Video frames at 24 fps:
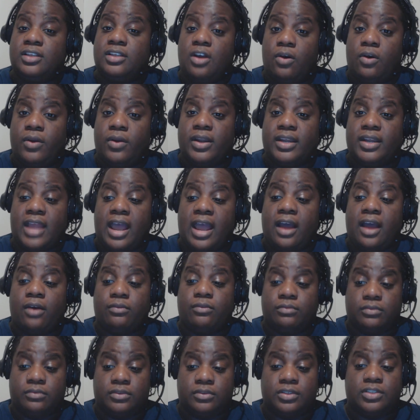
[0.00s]
going
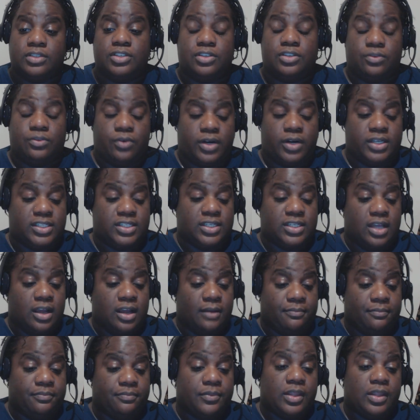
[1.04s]
down towards
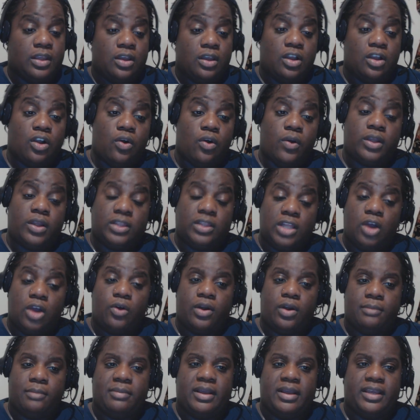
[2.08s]
going lower.